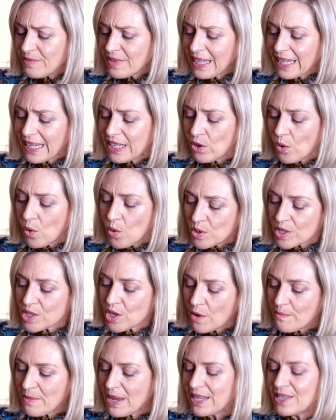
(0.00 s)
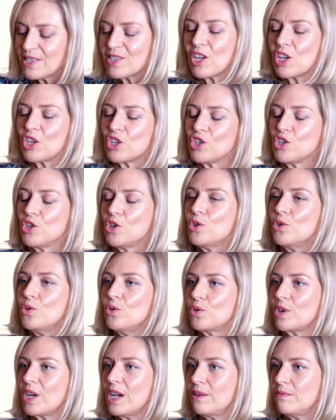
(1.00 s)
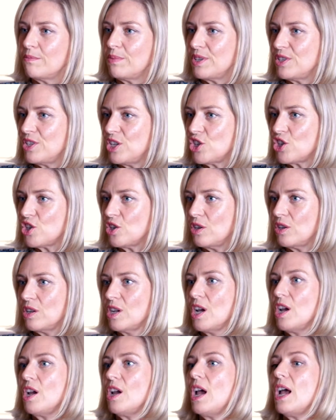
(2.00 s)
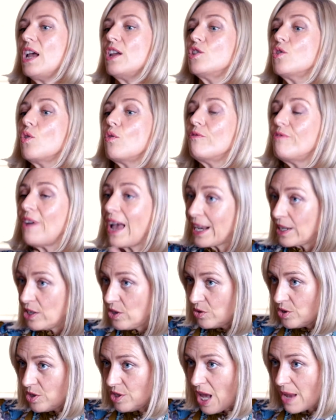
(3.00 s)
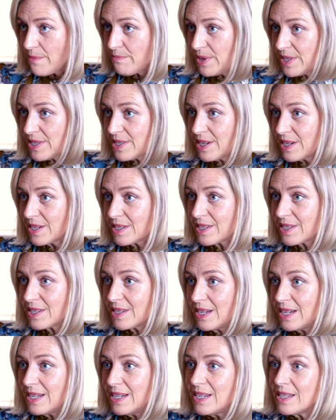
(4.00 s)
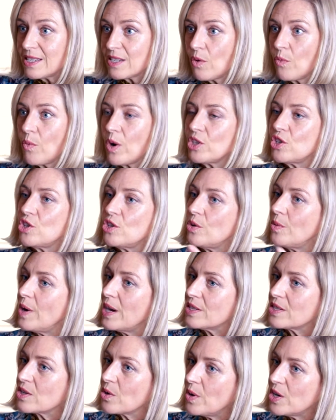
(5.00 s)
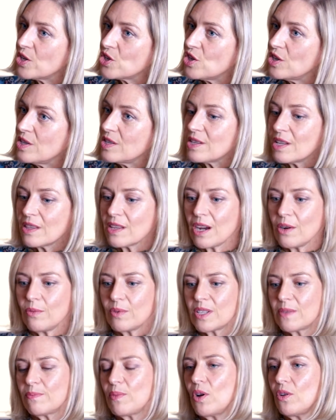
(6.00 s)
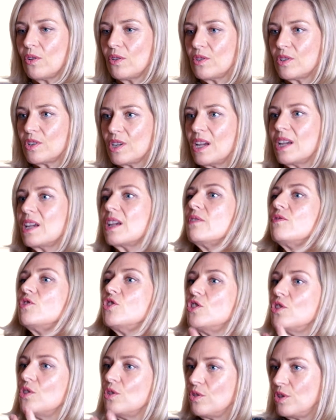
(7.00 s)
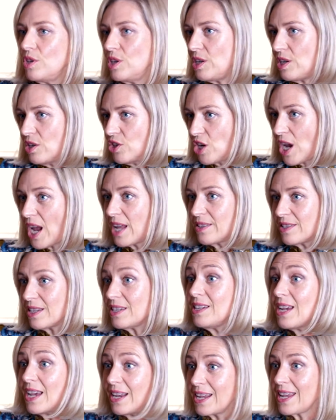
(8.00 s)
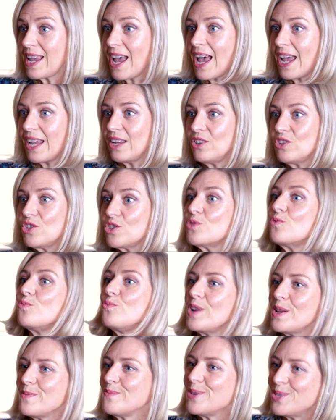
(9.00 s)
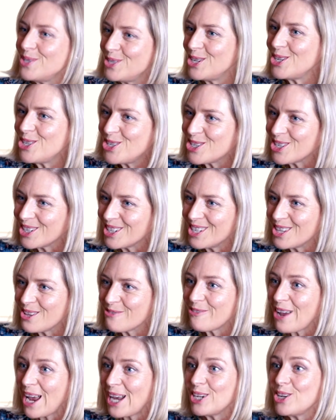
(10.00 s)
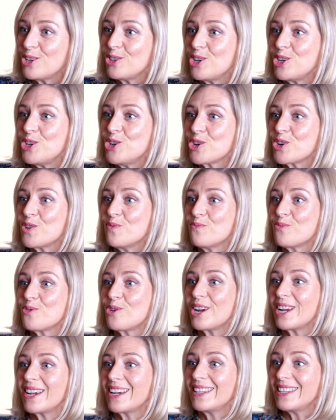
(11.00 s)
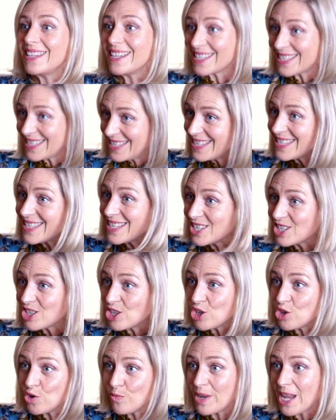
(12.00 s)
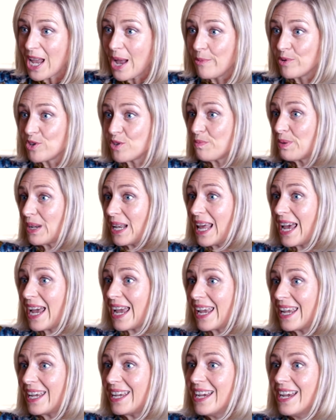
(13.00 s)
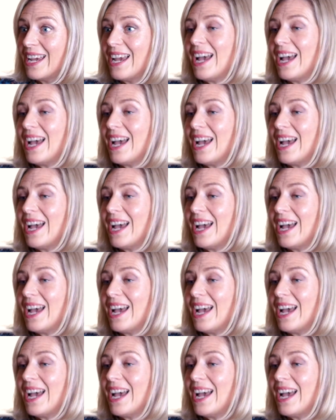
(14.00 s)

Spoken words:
It also means that you can position your value to that business. So once you ask questions and they respond, gives you the chance yet again to reposition the value that you can bring and the assistance that you'll be able to play